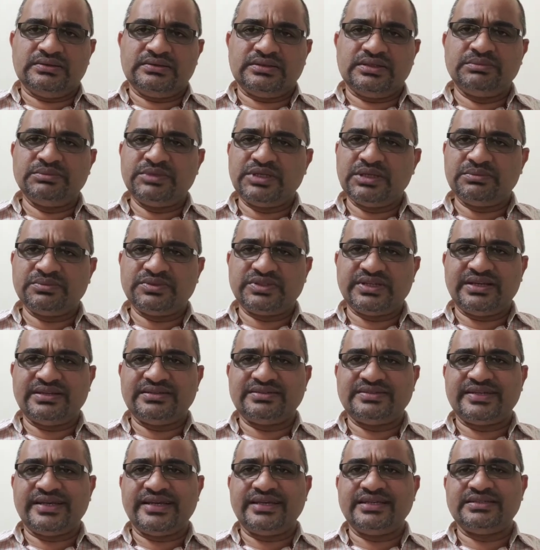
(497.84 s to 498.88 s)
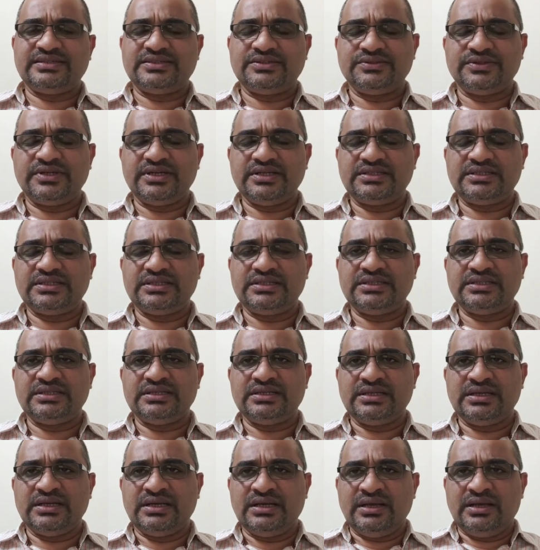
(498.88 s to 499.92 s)
symptoms and signs you get
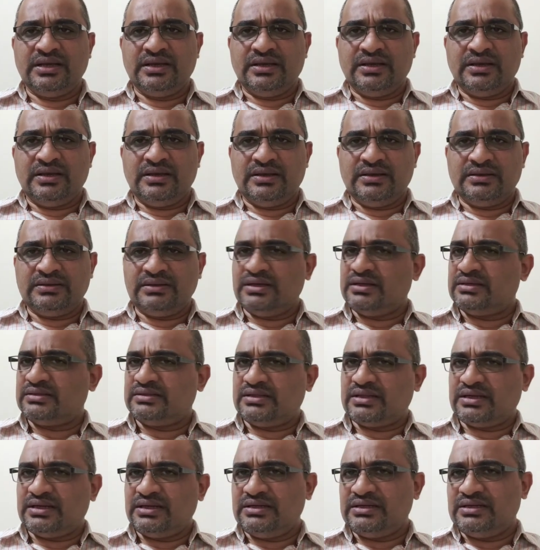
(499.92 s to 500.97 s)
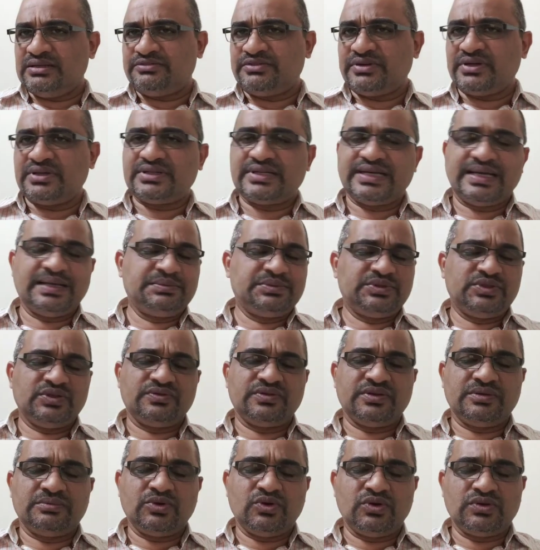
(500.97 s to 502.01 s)
in the three different types
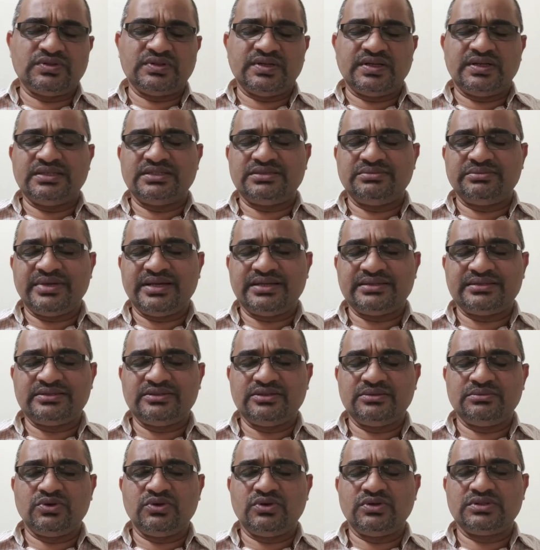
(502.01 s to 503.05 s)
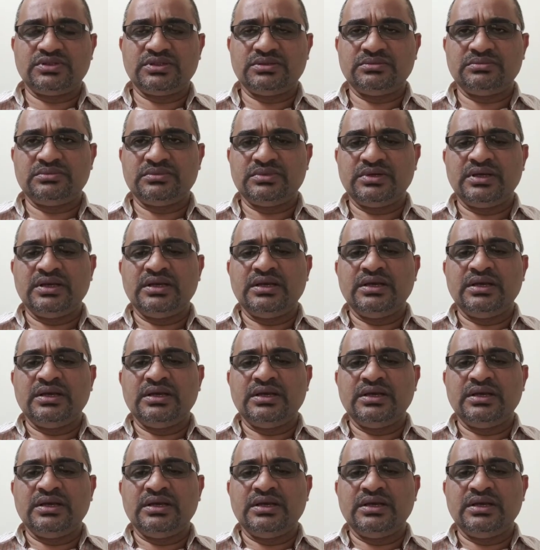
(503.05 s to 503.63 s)
of embolism. That is massive embolism,